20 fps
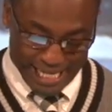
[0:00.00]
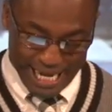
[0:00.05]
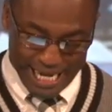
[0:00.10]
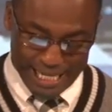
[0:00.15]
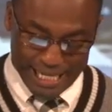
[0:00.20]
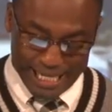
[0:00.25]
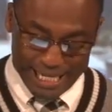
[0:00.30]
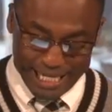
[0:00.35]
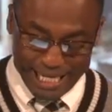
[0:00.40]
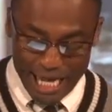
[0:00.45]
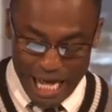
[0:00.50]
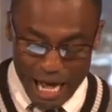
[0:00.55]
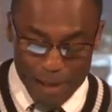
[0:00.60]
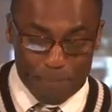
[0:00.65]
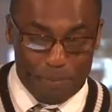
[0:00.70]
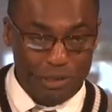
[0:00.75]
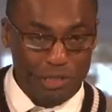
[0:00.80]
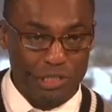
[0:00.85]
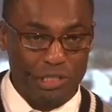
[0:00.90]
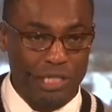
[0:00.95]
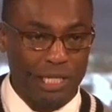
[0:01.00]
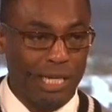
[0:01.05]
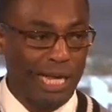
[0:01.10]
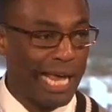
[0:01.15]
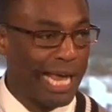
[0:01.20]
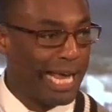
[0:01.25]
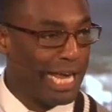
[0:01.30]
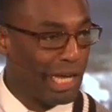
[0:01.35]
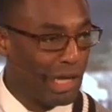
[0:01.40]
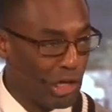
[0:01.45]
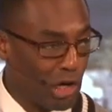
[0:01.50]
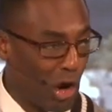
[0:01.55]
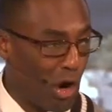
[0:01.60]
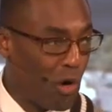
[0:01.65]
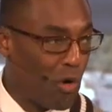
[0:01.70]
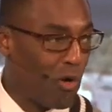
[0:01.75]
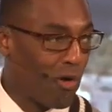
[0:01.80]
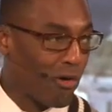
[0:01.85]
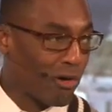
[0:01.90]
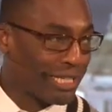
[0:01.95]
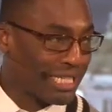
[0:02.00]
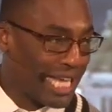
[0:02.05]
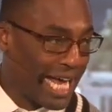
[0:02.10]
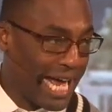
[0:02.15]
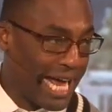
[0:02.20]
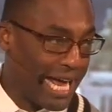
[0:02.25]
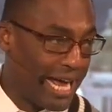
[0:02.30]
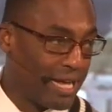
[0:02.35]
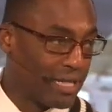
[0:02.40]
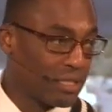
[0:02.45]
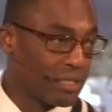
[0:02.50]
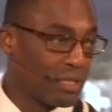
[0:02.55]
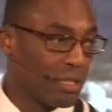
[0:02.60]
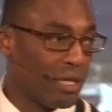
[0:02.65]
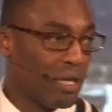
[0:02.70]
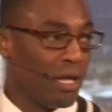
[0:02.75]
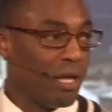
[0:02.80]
in accomplishing a goal or task.